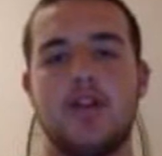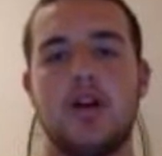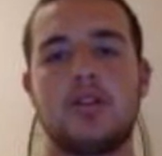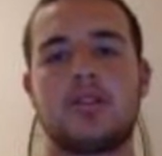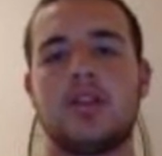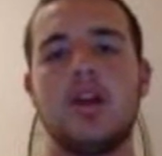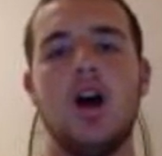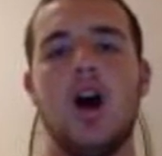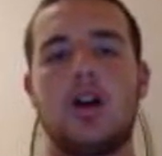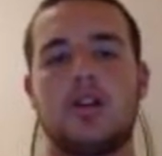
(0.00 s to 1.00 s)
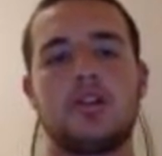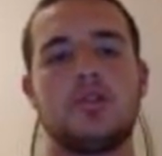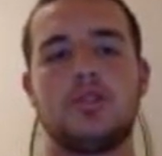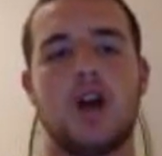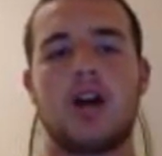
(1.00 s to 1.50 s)
notes on
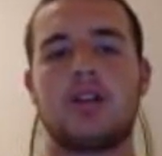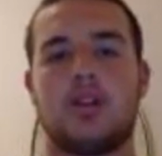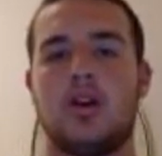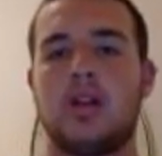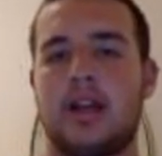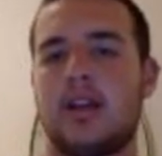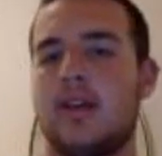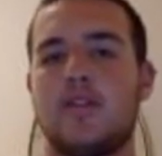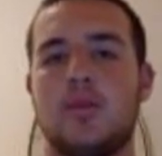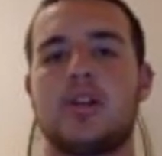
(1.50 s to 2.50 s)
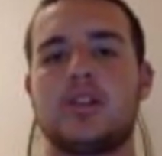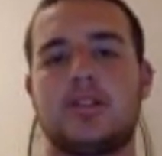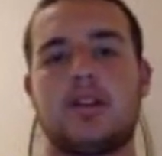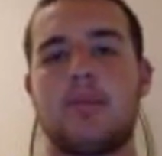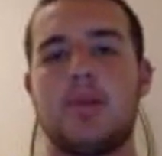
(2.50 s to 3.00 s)
Google Docs, so like, if you want to
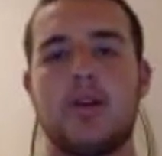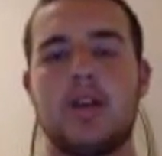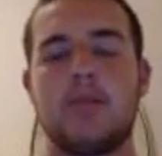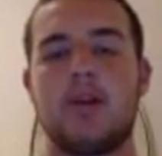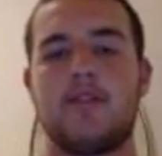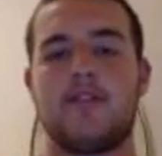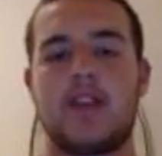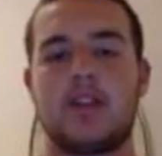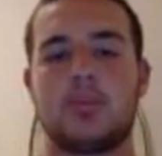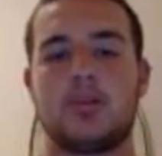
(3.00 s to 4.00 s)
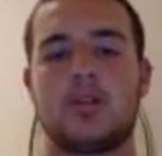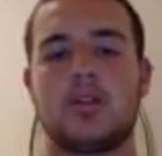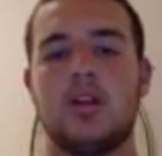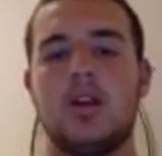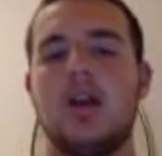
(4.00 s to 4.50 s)
just send me your email on Facebook,
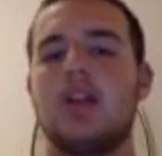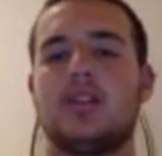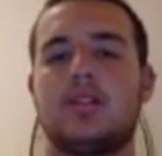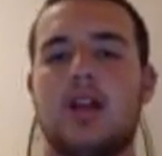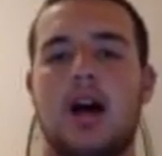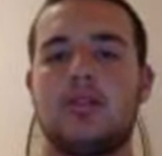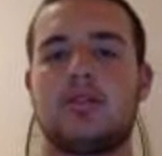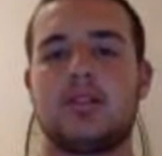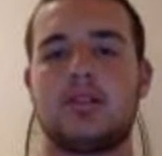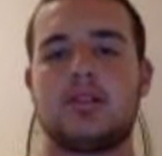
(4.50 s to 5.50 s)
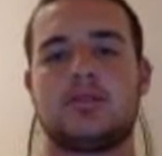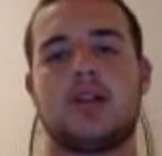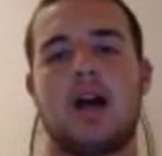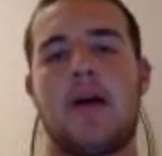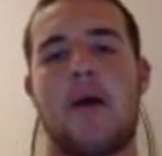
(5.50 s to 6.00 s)

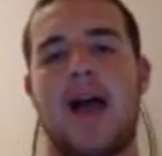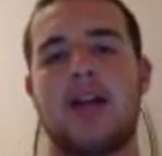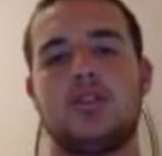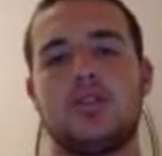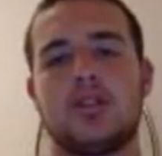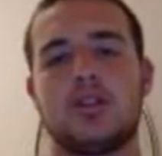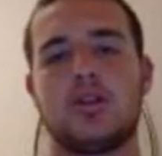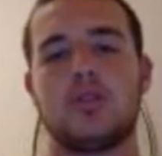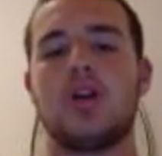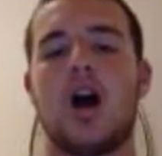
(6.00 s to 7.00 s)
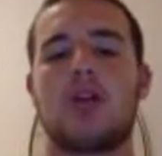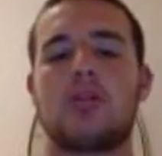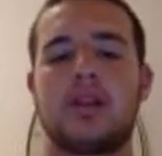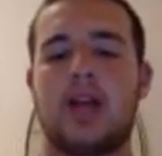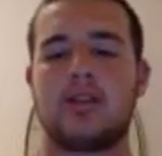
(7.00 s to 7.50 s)
I'll add you to the Google Doc,
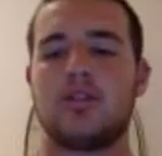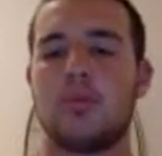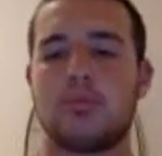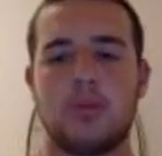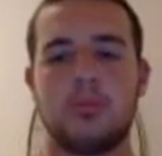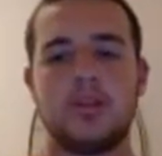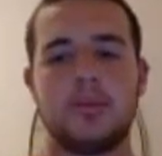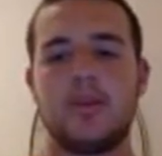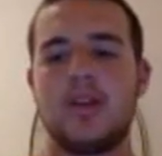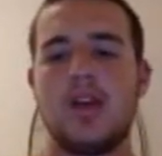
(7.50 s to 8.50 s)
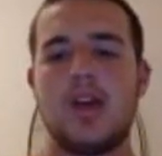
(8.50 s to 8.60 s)
but like, no problem.